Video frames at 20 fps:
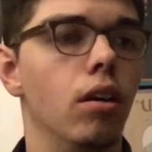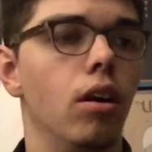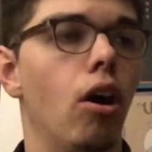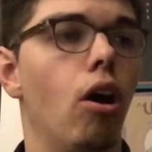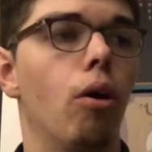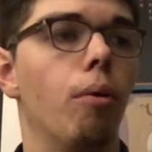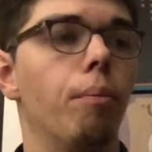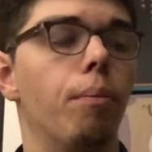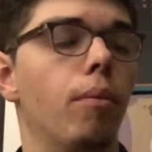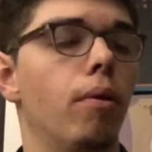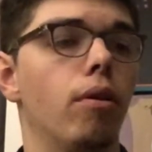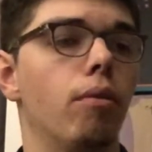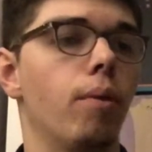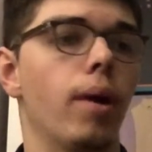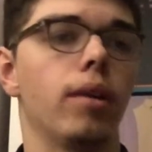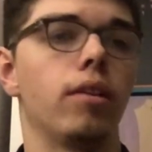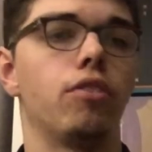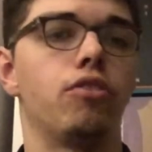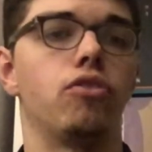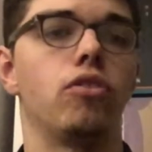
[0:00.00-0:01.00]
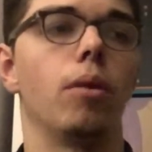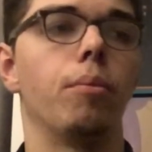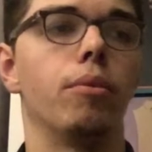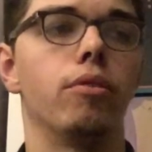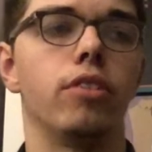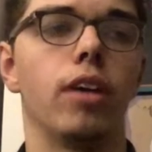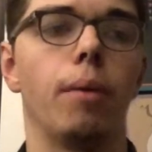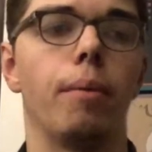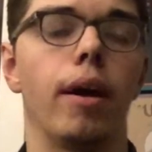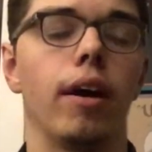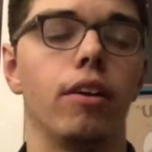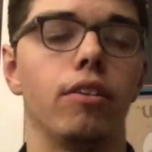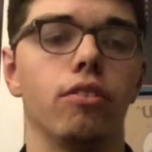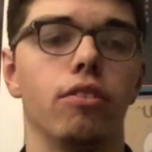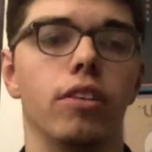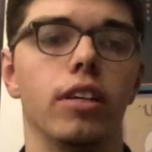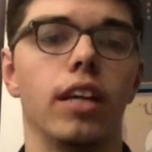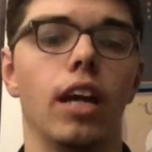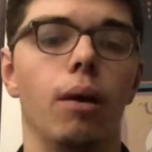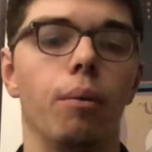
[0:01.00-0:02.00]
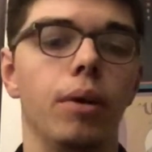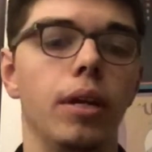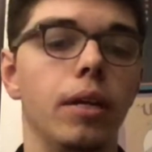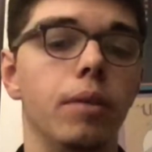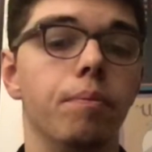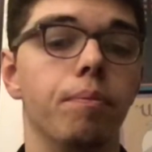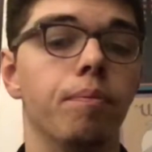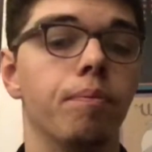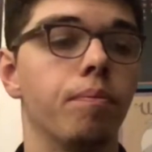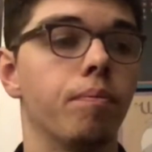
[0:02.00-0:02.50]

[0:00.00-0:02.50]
around the summertime, actually, we